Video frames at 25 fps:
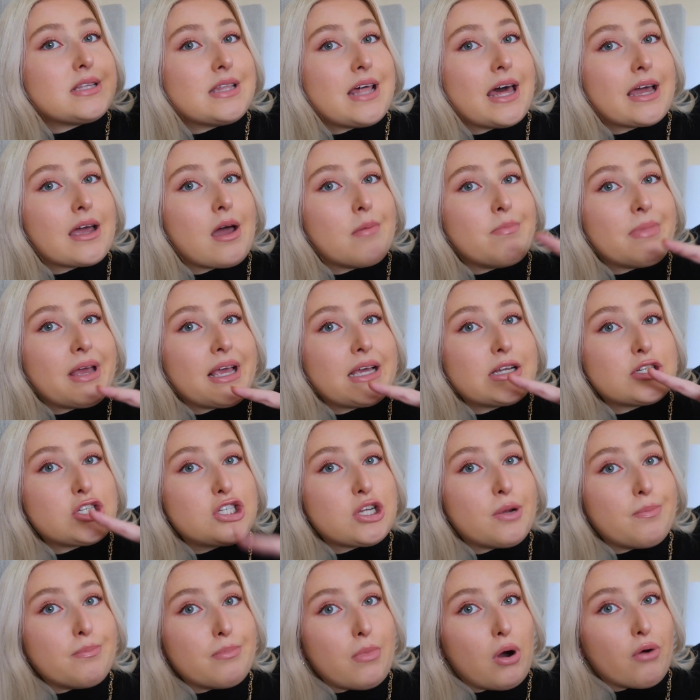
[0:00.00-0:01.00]
So they're coming
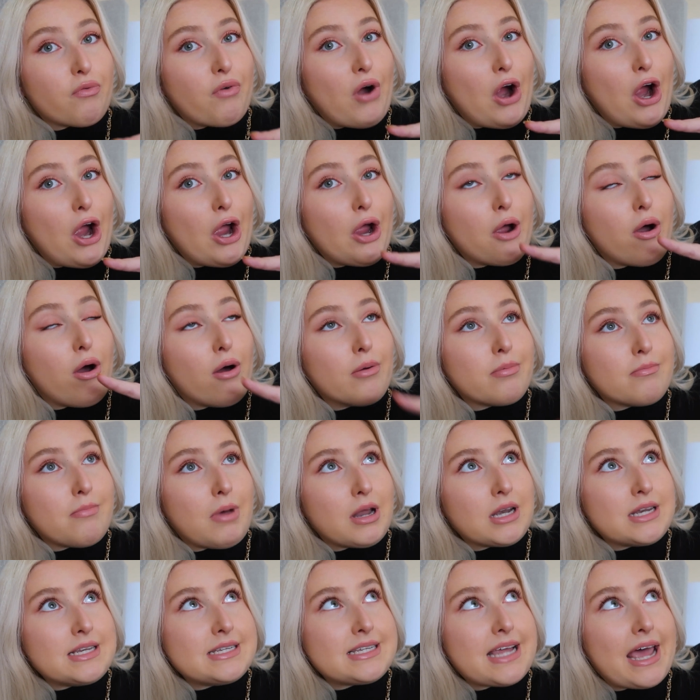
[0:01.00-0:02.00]
tomorrow on
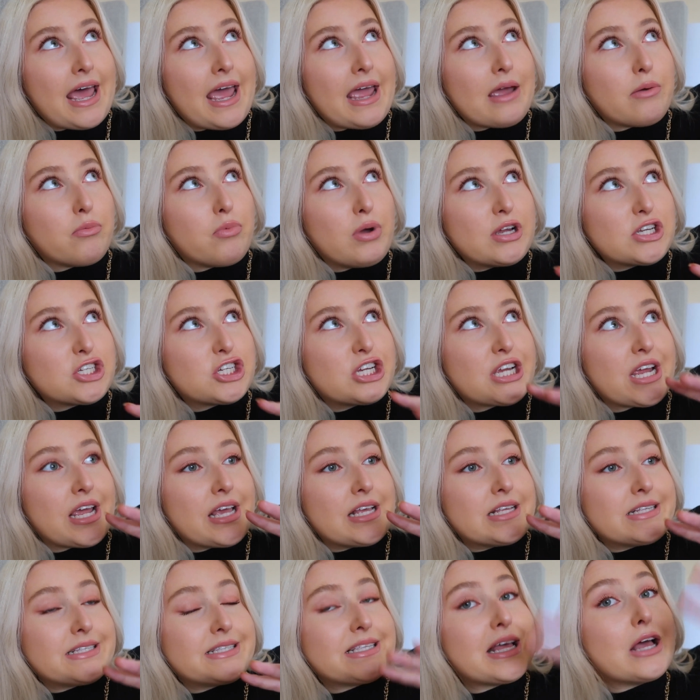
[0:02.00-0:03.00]
Monday, which
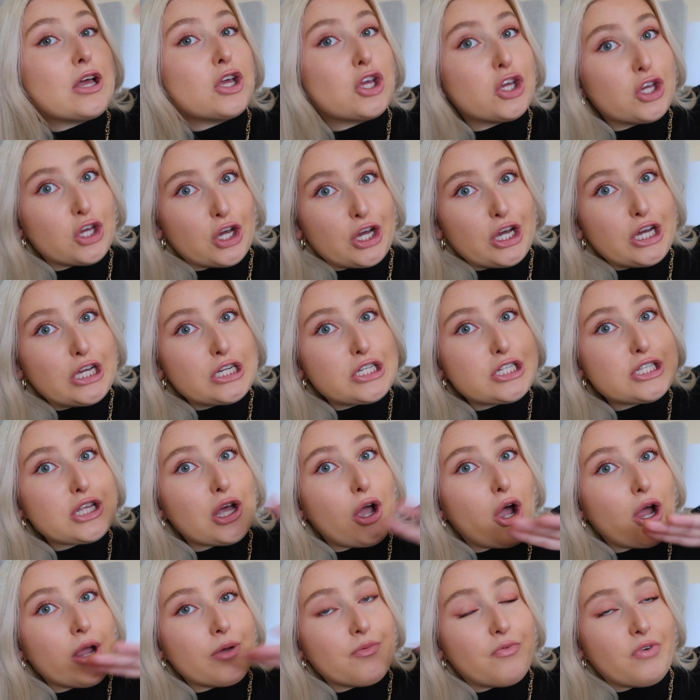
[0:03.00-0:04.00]
is good.
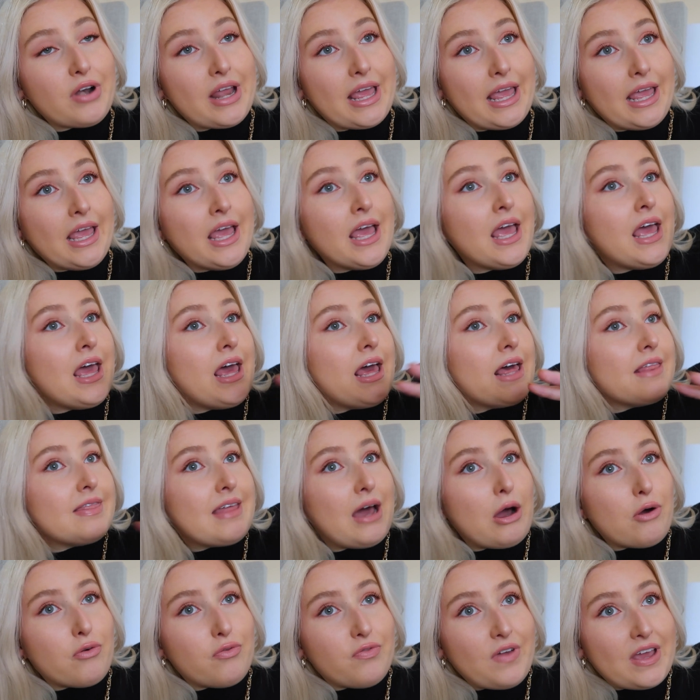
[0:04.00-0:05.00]
So hopefully
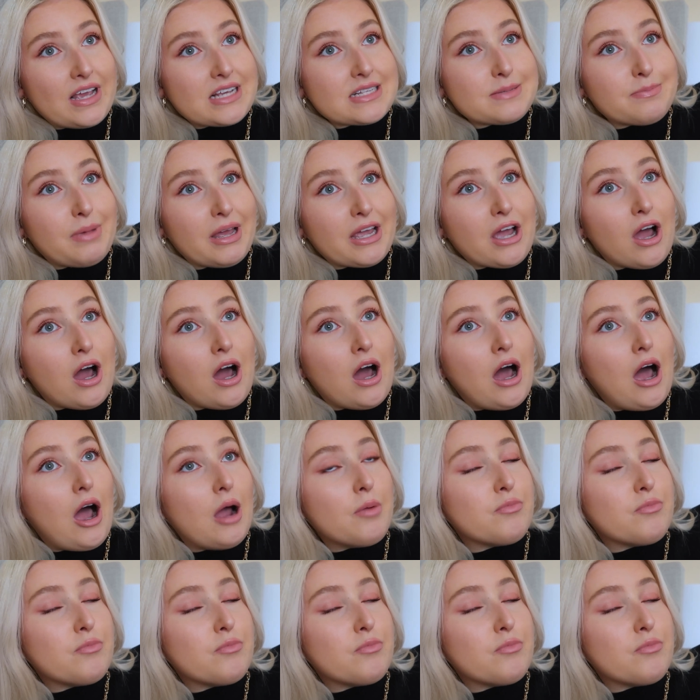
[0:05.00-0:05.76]
that'll fix my car.